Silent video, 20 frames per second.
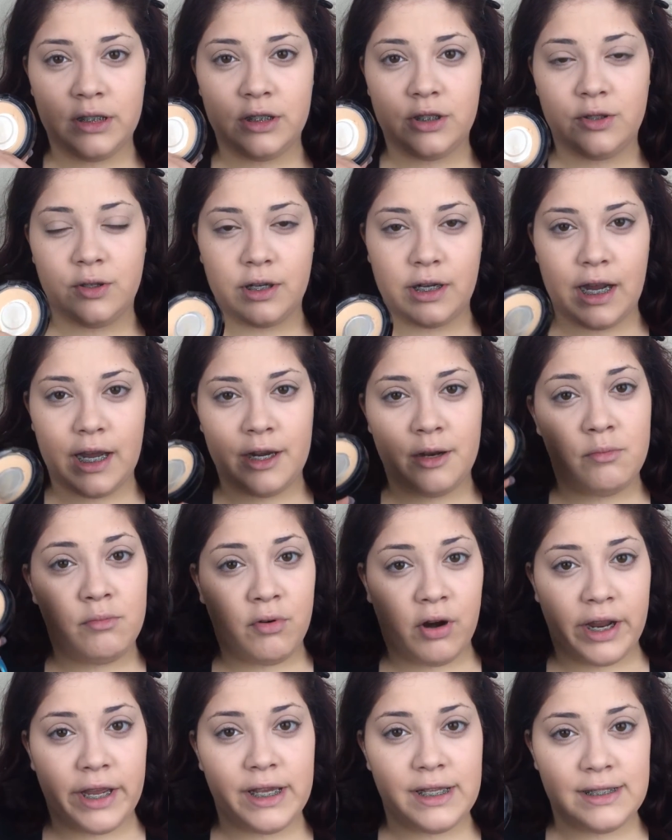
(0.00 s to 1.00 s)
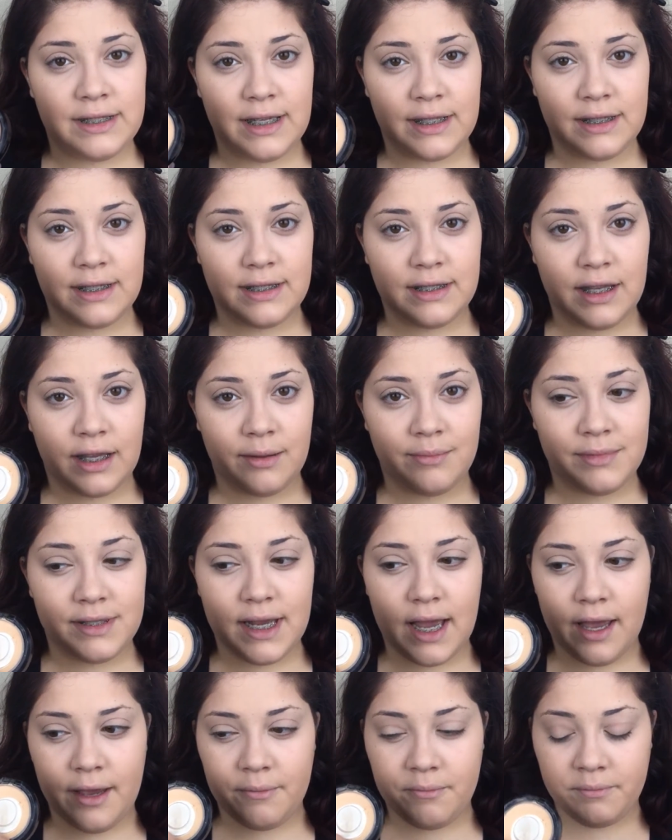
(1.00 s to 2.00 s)
so it kind of brightens at the same
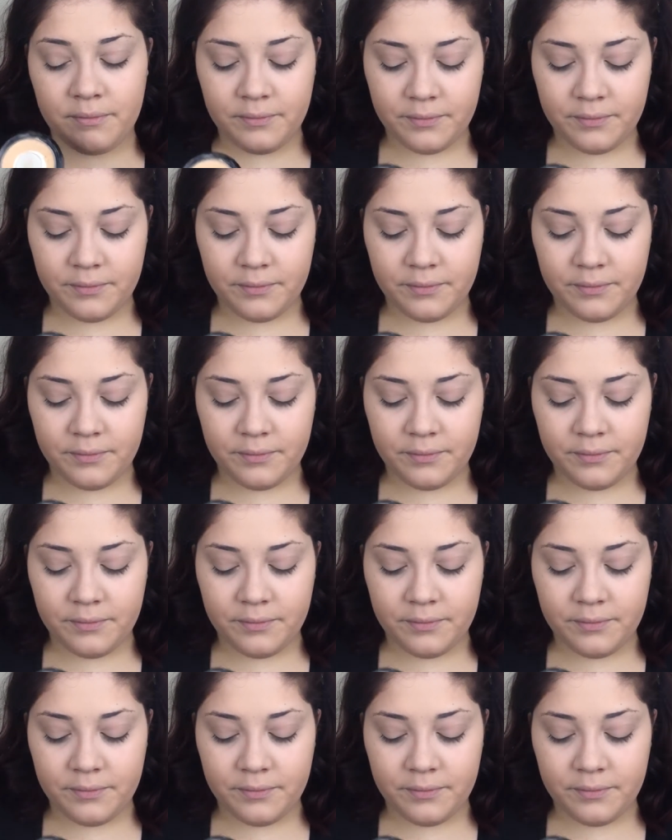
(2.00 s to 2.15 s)
time.